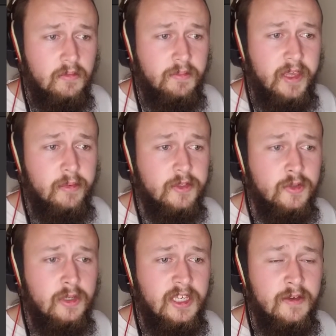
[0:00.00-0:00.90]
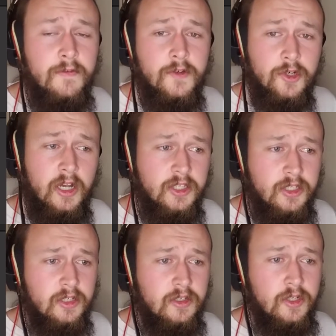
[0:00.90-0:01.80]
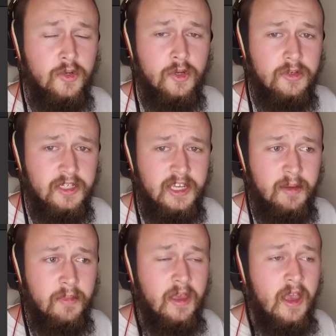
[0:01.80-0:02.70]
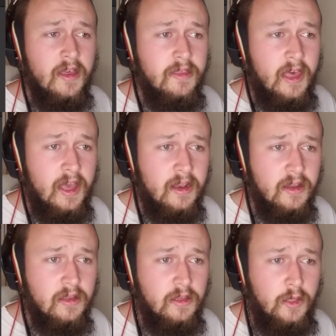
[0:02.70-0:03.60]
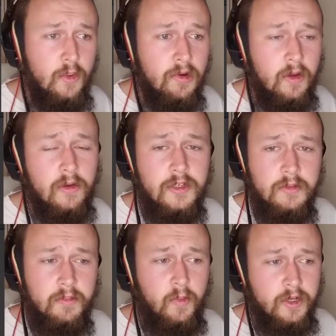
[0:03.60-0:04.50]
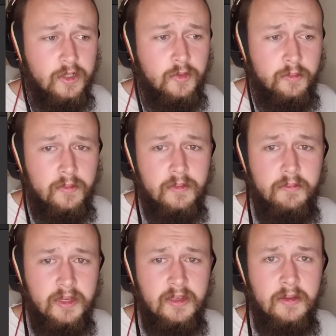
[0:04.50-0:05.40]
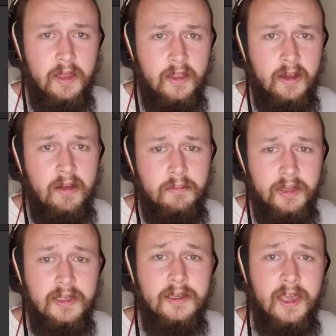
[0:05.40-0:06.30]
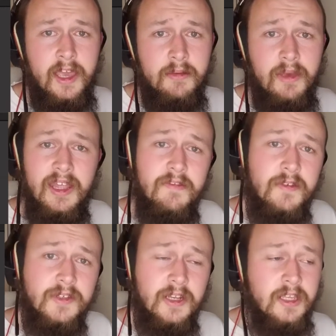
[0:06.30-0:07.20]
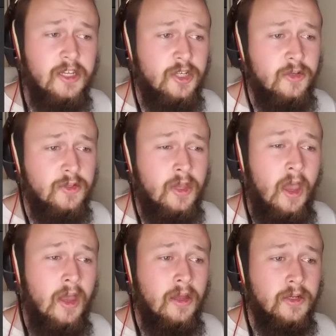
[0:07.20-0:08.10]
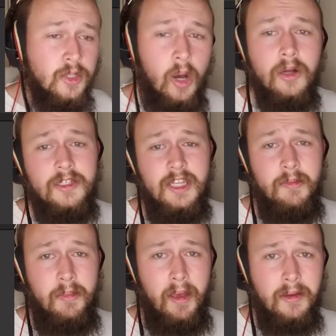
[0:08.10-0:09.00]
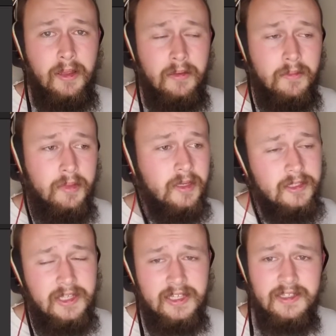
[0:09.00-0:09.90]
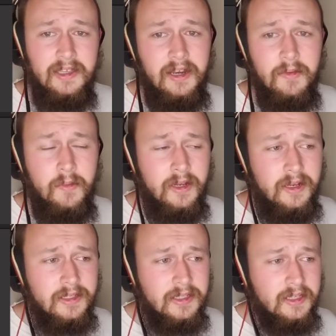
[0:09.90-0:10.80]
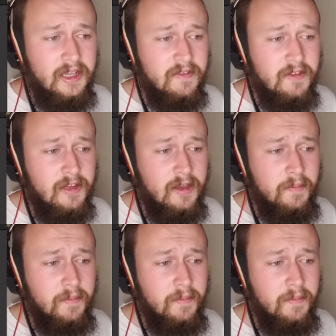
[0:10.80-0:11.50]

be able to give trust to your D M that you are going to want to be there and play the game. And if there's any issues, talk to them about it, because that's the end, what it is at the end of the day.